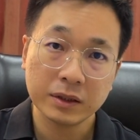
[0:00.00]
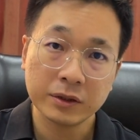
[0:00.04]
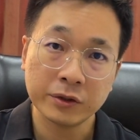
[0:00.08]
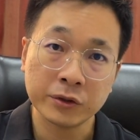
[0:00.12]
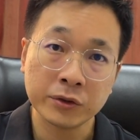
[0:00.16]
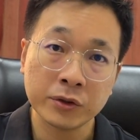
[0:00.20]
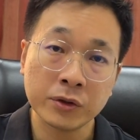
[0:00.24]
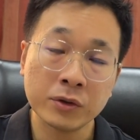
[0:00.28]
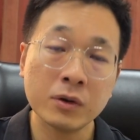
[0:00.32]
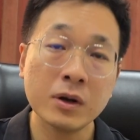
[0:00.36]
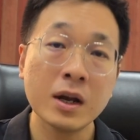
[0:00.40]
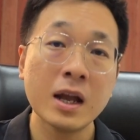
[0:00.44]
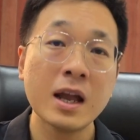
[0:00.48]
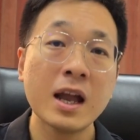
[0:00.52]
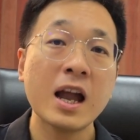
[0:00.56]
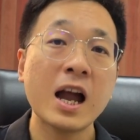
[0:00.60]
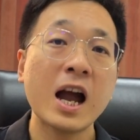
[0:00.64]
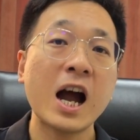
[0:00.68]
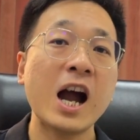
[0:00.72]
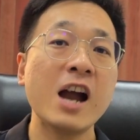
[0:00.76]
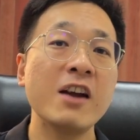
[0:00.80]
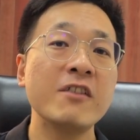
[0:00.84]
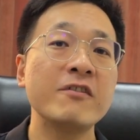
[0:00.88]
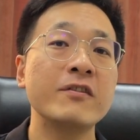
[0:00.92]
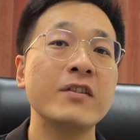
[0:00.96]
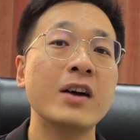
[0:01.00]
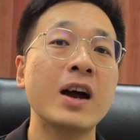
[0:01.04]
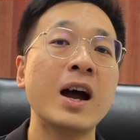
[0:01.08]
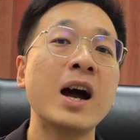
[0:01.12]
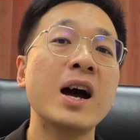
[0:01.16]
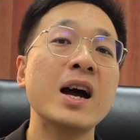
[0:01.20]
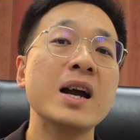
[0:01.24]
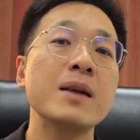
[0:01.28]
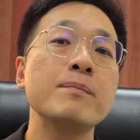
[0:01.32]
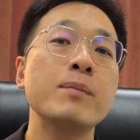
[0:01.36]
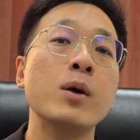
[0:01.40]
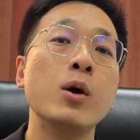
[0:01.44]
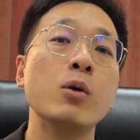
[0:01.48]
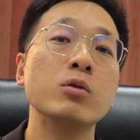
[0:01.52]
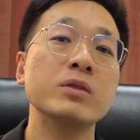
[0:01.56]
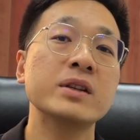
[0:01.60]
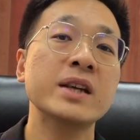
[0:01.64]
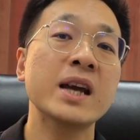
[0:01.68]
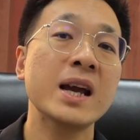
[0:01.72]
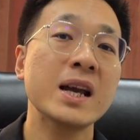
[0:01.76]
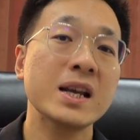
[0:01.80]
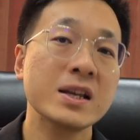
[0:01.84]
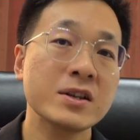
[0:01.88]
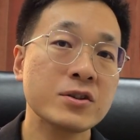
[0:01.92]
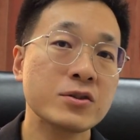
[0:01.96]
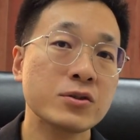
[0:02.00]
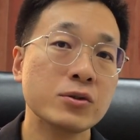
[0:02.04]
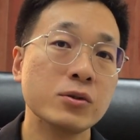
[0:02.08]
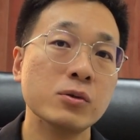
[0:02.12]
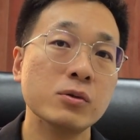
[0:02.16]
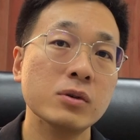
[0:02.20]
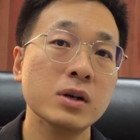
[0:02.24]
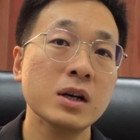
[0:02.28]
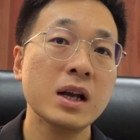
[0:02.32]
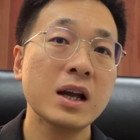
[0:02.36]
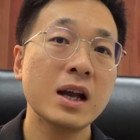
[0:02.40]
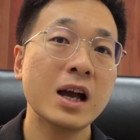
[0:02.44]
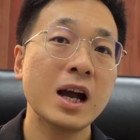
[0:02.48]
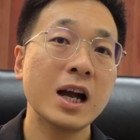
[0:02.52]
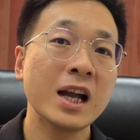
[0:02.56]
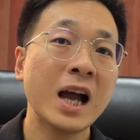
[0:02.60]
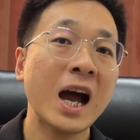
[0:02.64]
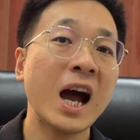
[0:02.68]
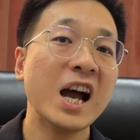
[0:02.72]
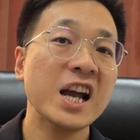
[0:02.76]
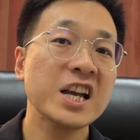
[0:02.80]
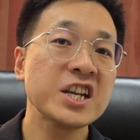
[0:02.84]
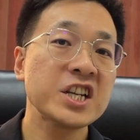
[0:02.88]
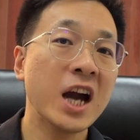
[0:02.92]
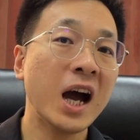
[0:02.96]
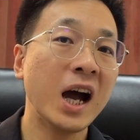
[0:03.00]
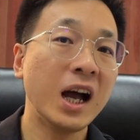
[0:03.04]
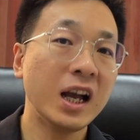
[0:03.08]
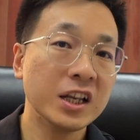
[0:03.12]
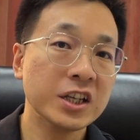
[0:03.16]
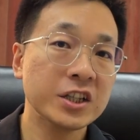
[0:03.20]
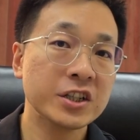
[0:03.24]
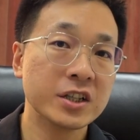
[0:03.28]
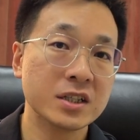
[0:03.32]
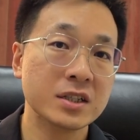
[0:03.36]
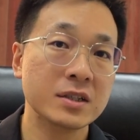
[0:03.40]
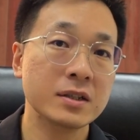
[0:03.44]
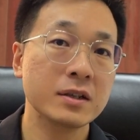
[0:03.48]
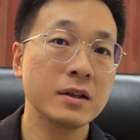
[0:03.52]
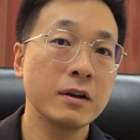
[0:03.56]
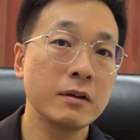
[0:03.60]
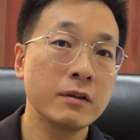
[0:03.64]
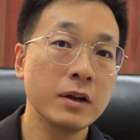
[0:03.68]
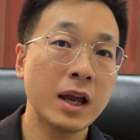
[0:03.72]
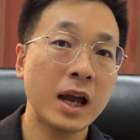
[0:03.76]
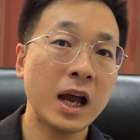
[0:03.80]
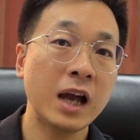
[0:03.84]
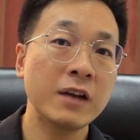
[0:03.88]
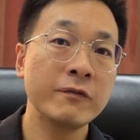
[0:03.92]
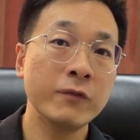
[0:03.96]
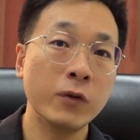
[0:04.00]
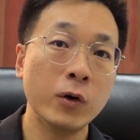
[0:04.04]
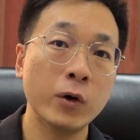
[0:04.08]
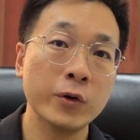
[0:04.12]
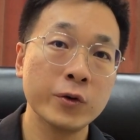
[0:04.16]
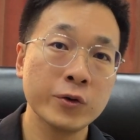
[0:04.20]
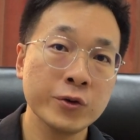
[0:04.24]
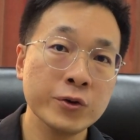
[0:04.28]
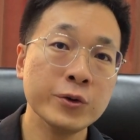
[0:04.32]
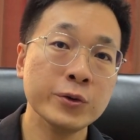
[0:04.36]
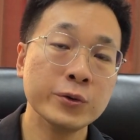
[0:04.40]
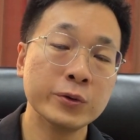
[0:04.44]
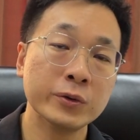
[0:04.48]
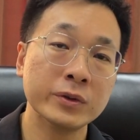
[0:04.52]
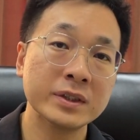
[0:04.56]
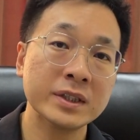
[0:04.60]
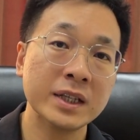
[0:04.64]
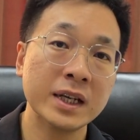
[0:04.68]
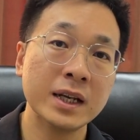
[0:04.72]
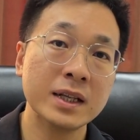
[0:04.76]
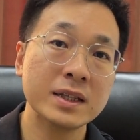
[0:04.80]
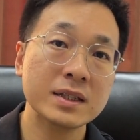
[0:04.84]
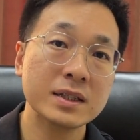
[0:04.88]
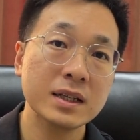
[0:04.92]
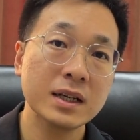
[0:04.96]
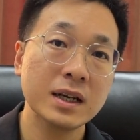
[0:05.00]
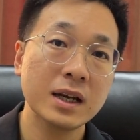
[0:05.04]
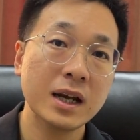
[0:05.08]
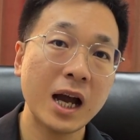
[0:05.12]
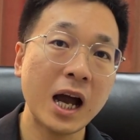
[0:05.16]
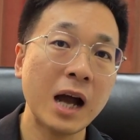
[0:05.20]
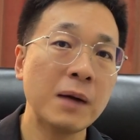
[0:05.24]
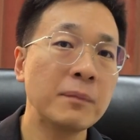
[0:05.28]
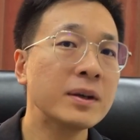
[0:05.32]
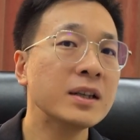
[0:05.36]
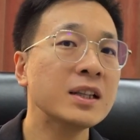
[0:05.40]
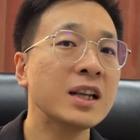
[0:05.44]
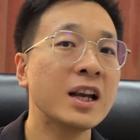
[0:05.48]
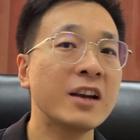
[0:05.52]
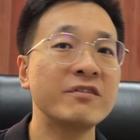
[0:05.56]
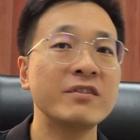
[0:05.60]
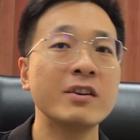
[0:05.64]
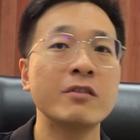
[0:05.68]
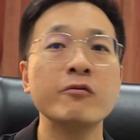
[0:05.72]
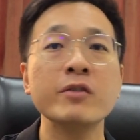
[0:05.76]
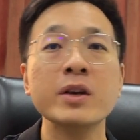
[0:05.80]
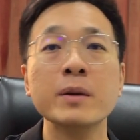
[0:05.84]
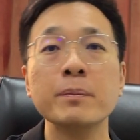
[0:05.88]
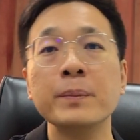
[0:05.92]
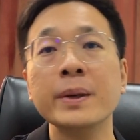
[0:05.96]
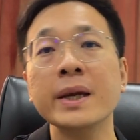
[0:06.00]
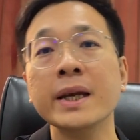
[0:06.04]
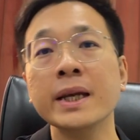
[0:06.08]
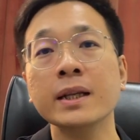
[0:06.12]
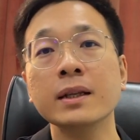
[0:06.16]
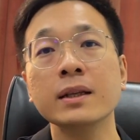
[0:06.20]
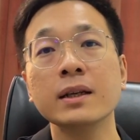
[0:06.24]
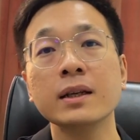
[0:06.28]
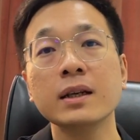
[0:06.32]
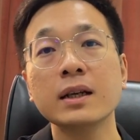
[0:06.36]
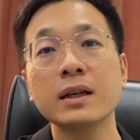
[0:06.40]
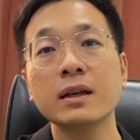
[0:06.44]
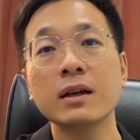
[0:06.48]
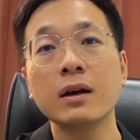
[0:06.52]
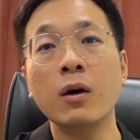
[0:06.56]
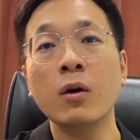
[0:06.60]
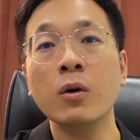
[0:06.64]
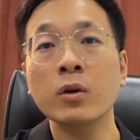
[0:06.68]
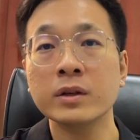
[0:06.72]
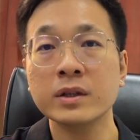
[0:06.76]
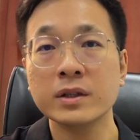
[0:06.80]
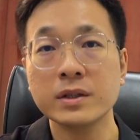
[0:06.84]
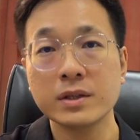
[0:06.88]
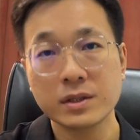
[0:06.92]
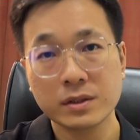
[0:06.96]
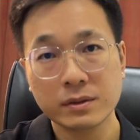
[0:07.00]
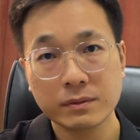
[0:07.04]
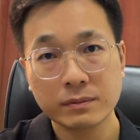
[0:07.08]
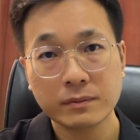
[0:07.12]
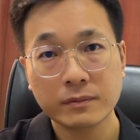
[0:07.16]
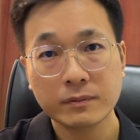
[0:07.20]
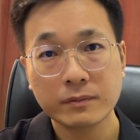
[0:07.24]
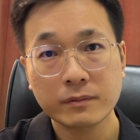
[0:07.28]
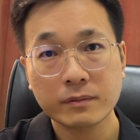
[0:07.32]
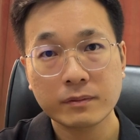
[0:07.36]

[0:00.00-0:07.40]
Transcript: I have a high potential, high chances for you that I'm gonna have a repeat orders.